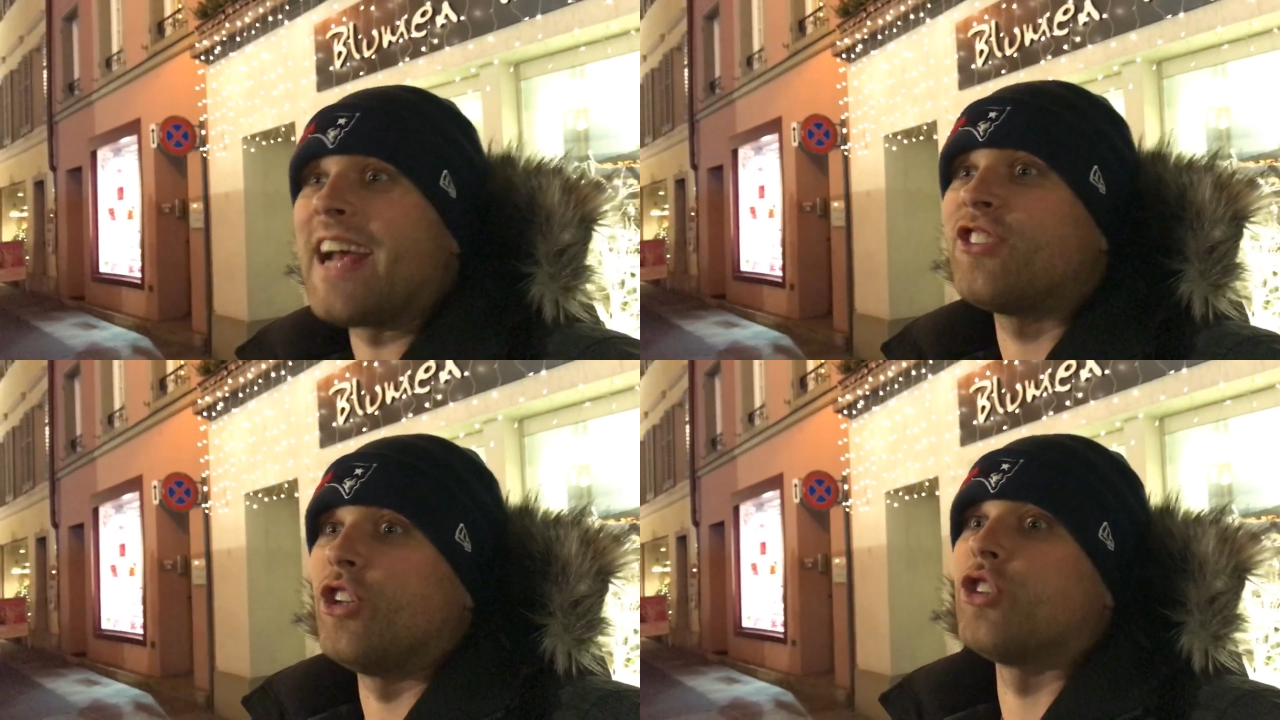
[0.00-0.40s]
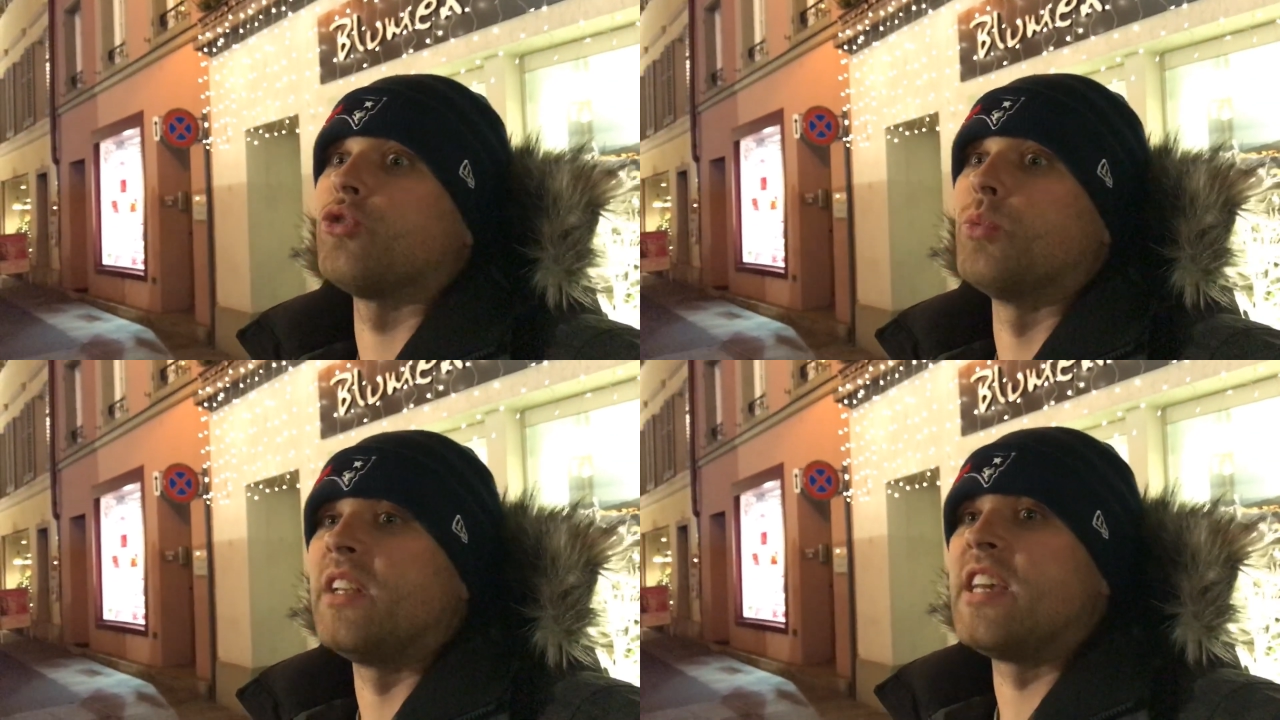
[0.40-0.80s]
It actually
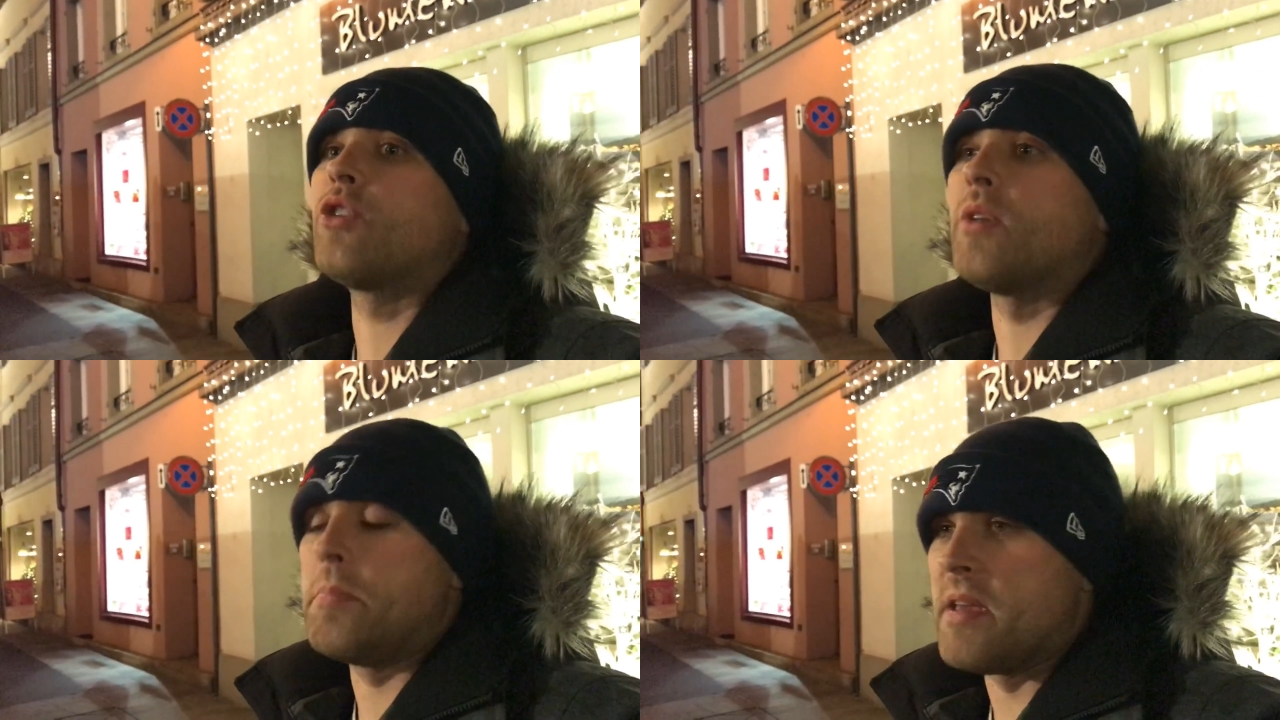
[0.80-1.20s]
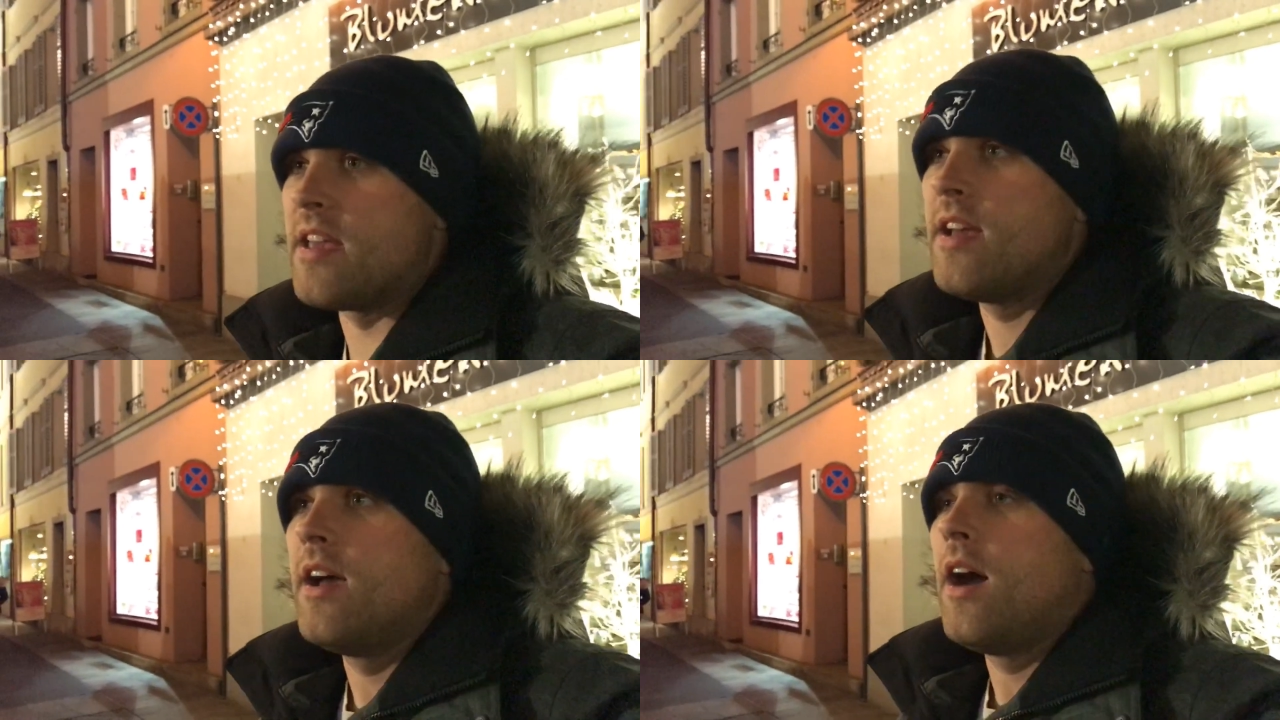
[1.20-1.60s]
looks really creepy.
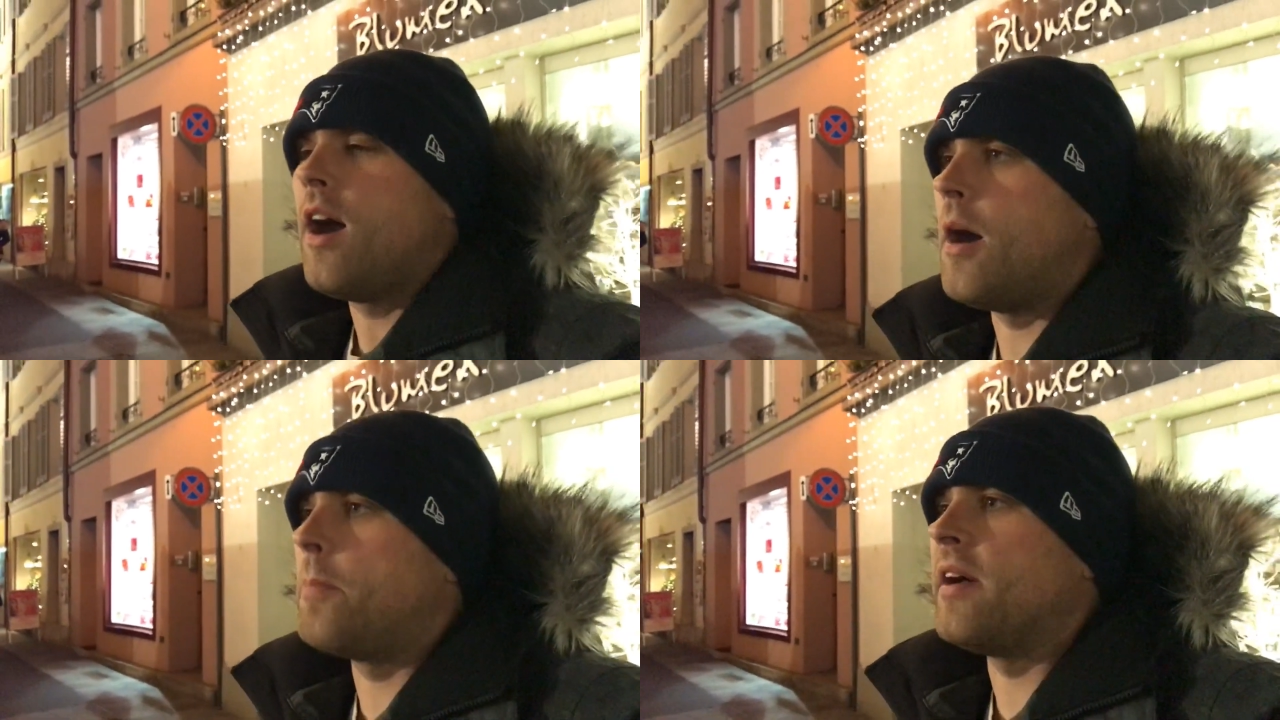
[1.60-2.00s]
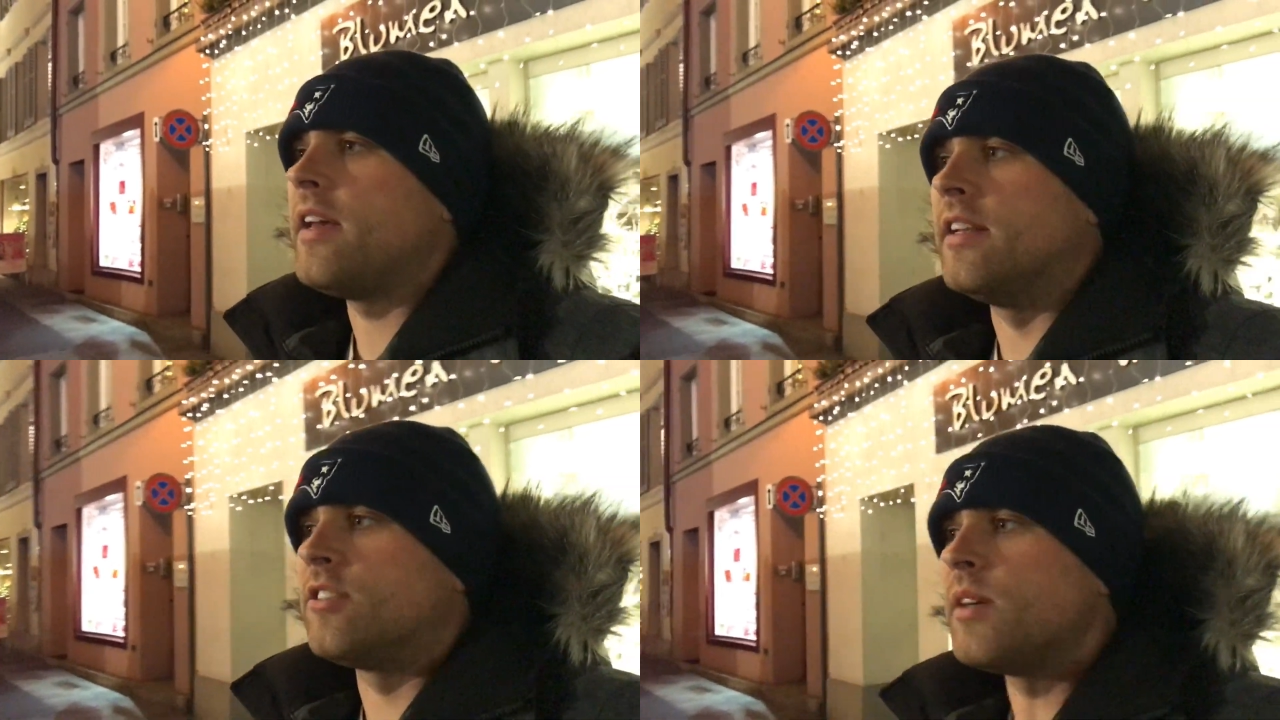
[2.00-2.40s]
But
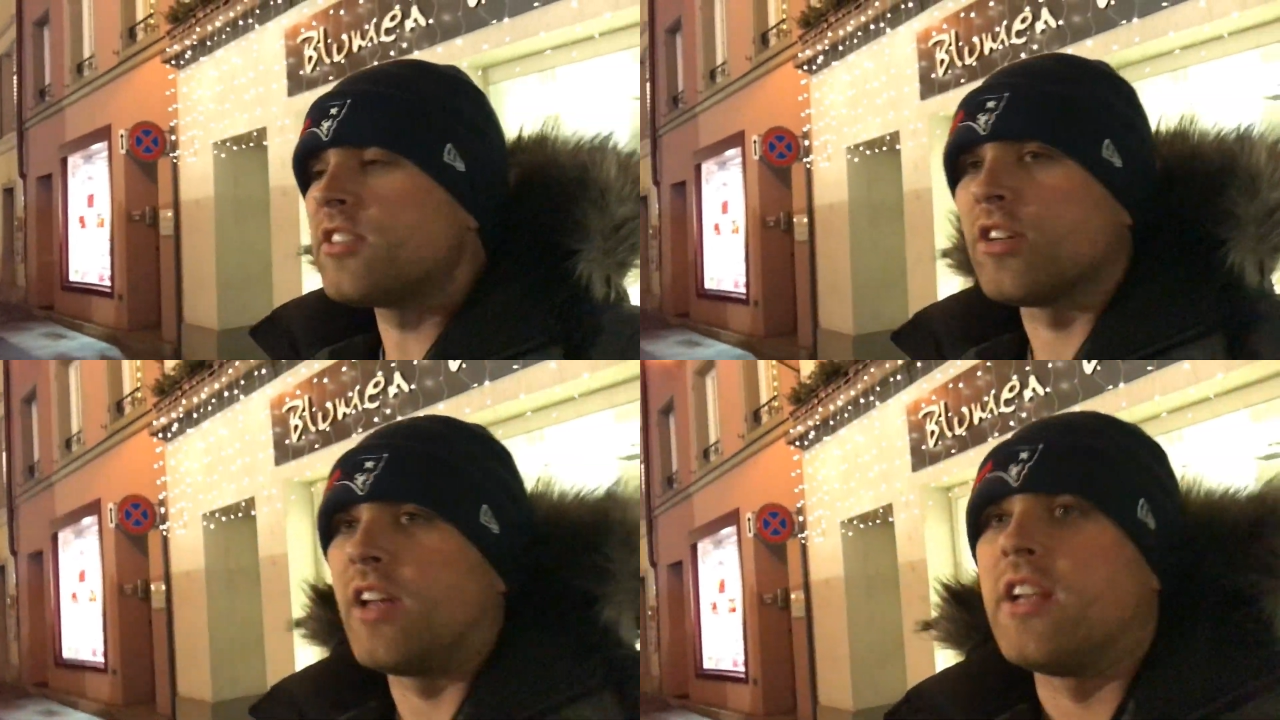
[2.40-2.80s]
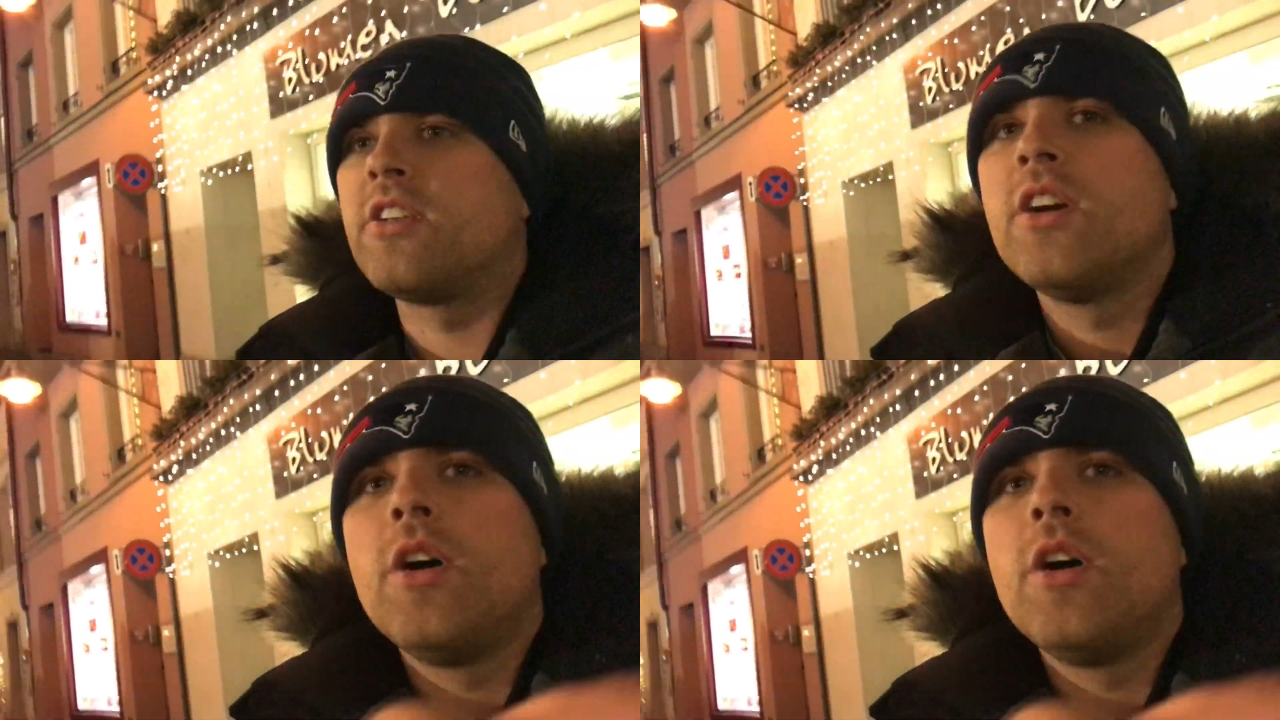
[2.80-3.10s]
in Switzerland,